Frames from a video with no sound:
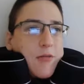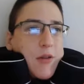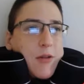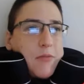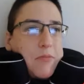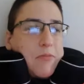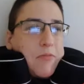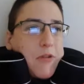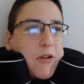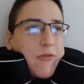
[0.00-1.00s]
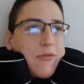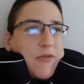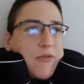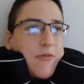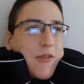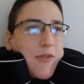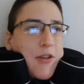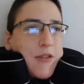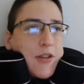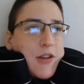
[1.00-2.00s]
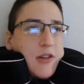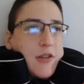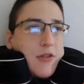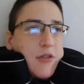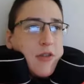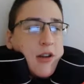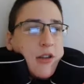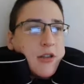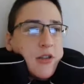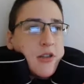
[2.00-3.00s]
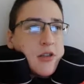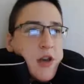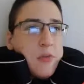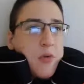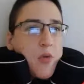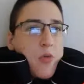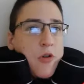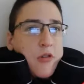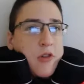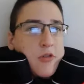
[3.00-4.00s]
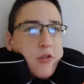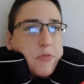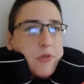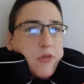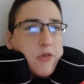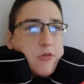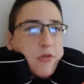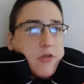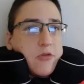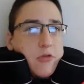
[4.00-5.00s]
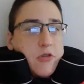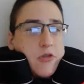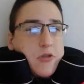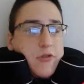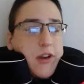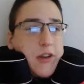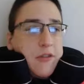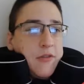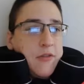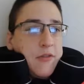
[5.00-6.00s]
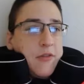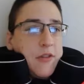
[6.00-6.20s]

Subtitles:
We often refer to each other as the zebra warriors because we're so used to fighting